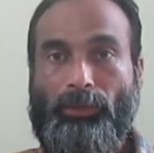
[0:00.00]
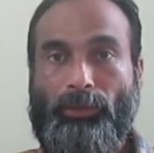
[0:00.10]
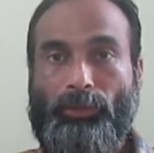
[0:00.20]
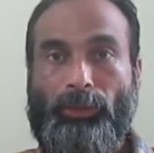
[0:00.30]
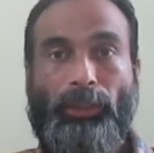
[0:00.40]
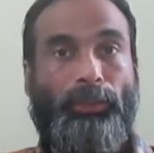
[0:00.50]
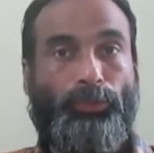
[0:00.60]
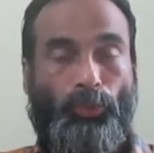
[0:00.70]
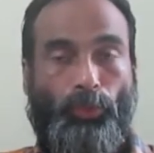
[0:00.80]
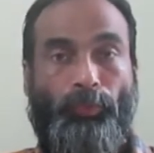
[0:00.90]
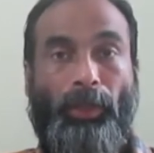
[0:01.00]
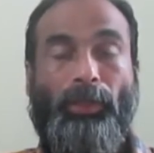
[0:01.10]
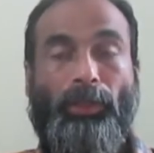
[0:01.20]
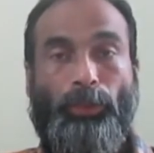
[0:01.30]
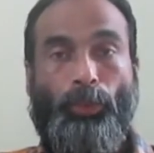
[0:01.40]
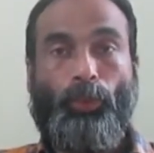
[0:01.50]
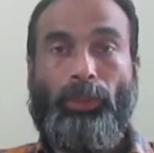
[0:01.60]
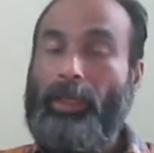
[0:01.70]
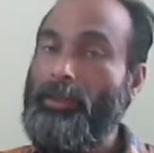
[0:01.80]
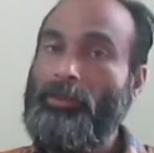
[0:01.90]
Okay, so when you
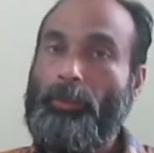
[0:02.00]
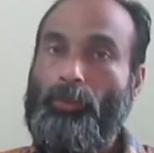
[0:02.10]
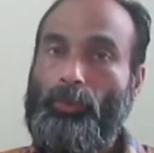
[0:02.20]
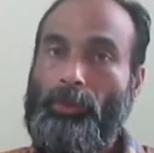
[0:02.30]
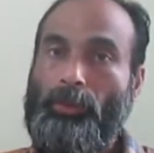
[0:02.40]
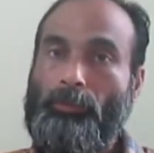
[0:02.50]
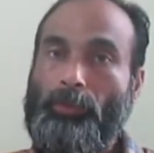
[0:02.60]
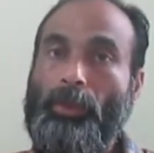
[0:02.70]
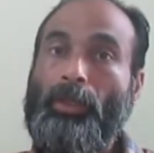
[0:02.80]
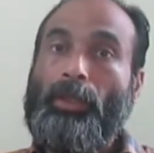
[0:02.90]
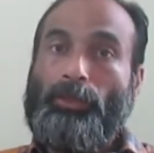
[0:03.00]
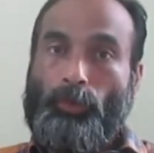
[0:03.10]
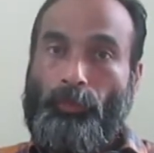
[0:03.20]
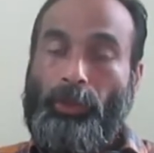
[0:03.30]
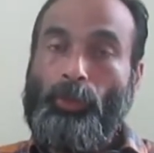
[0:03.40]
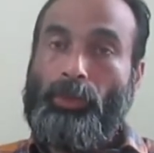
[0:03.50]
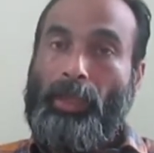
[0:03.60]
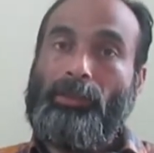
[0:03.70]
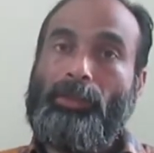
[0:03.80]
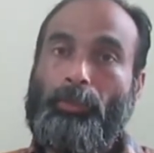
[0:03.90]
write the program, so when you
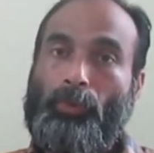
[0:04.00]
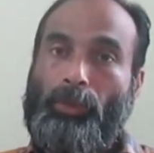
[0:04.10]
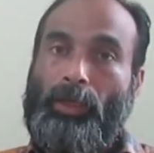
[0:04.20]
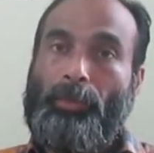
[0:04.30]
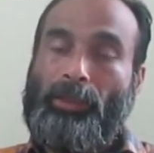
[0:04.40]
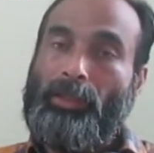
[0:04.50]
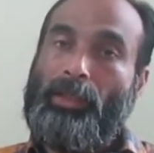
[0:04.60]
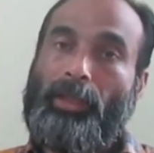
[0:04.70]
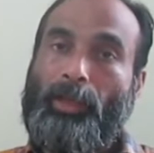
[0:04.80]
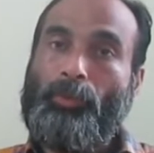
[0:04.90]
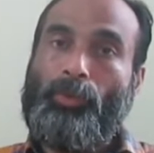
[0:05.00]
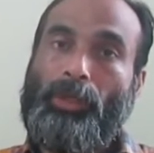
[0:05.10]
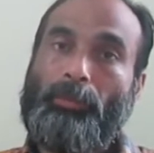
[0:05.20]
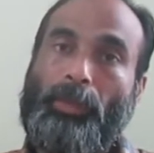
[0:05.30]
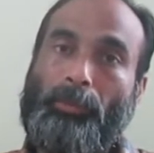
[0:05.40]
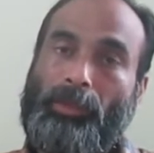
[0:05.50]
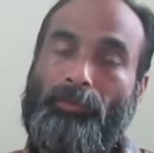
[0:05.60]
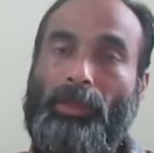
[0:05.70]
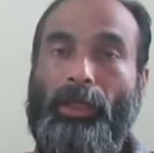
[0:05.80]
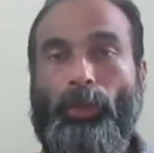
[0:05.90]
write the program, at that time only memory
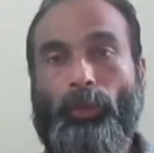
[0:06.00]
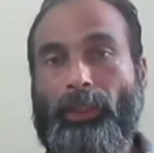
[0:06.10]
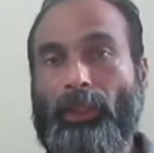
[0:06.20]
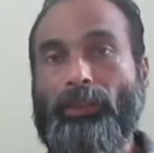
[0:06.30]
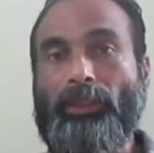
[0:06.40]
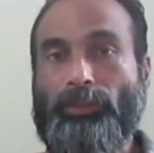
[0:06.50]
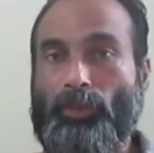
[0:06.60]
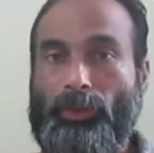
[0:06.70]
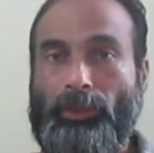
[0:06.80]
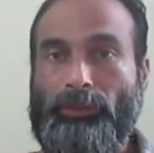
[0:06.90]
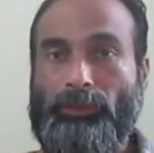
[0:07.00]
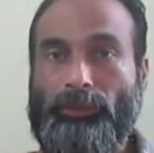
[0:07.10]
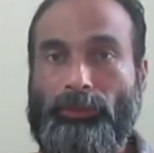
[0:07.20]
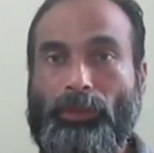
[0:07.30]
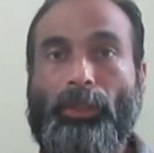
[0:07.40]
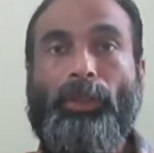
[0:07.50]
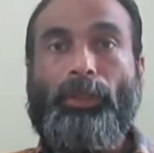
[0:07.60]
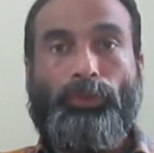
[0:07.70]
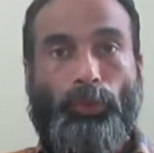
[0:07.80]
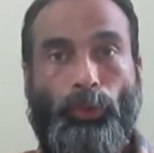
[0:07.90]
will allocate these locations,
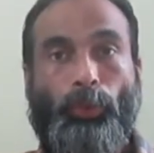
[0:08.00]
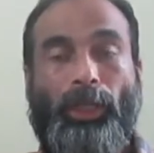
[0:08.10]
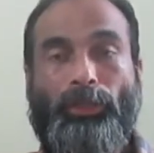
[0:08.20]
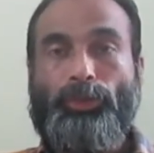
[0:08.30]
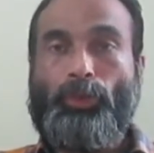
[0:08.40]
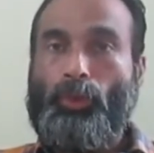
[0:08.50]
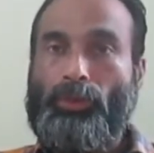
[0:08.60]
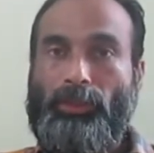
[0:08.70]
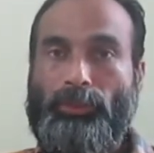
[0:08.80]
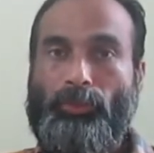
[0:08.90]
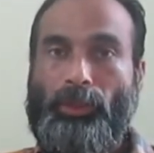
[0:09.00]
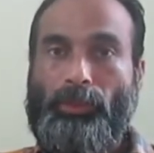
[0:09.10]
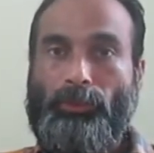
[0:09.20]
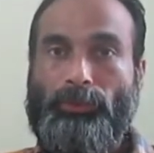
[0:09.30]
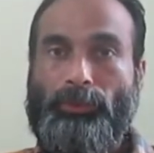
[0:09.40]
so you can store these values.